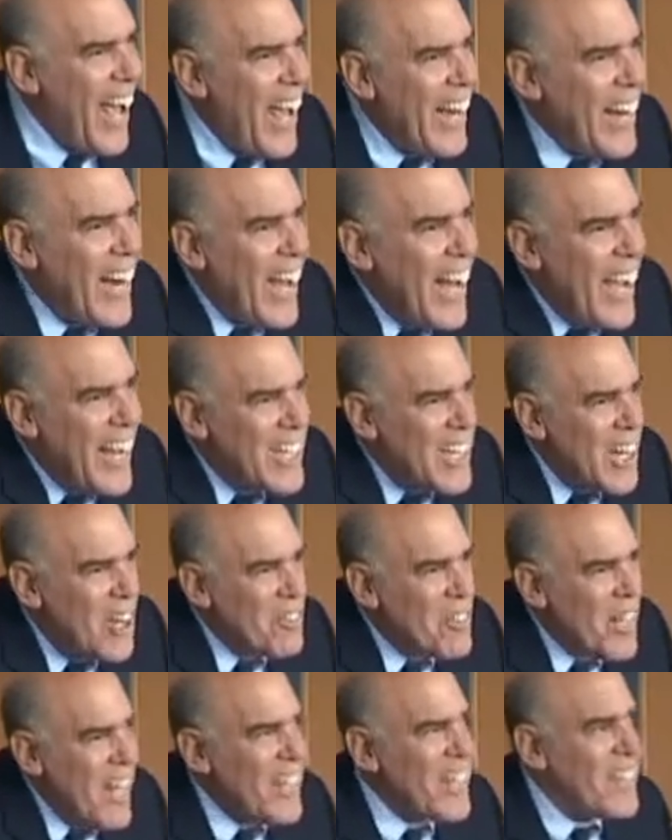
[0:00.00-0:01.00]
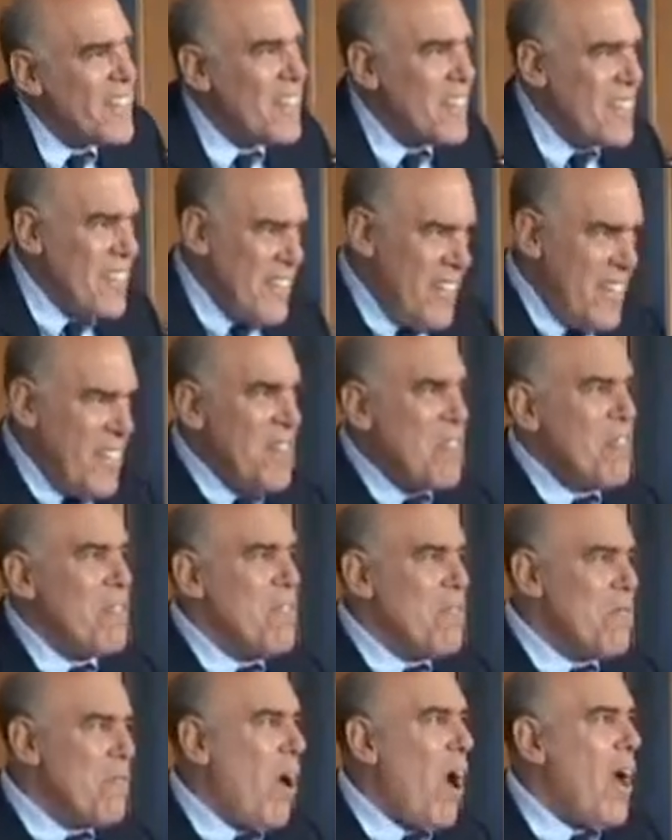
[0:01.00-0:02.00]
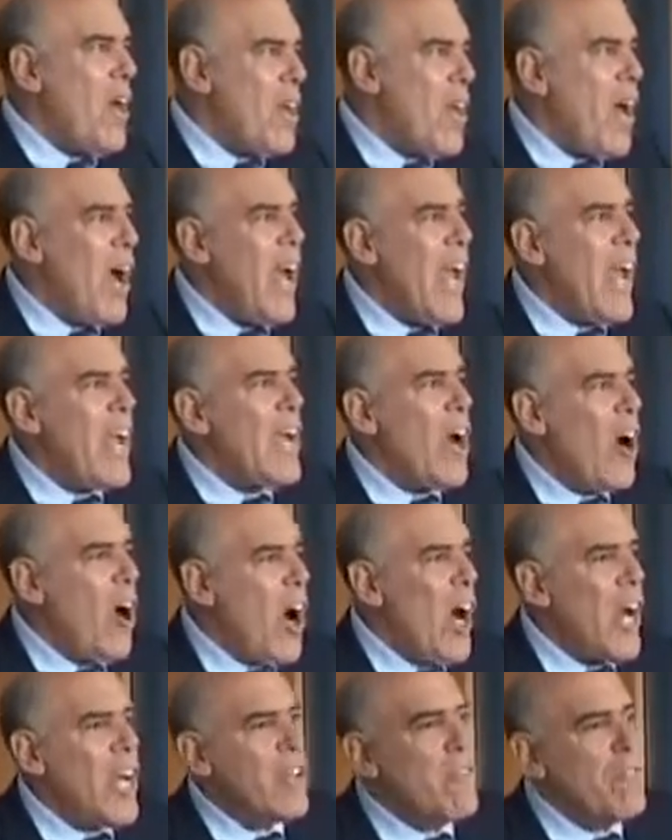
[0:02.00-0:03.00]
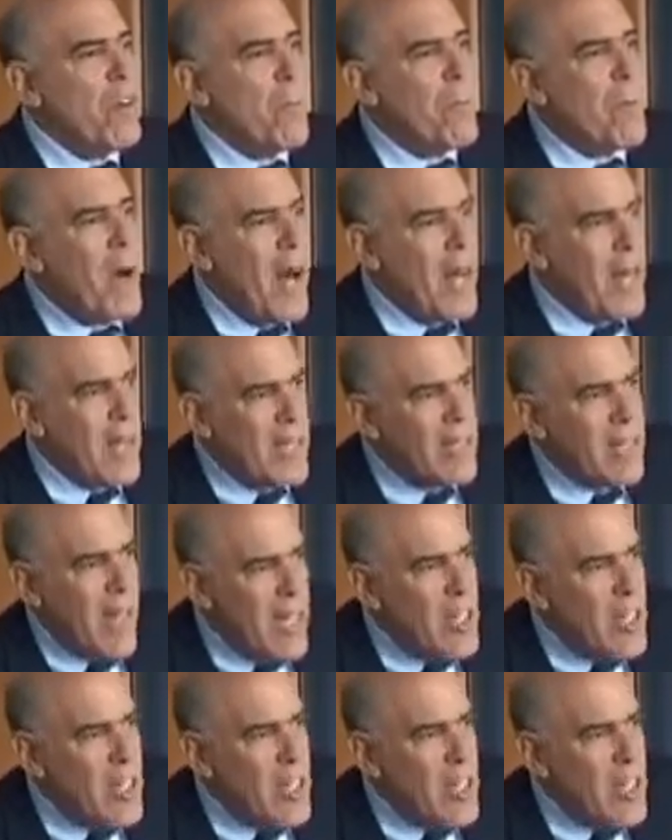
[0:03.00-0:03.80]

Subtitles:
And I know that AI and robotics,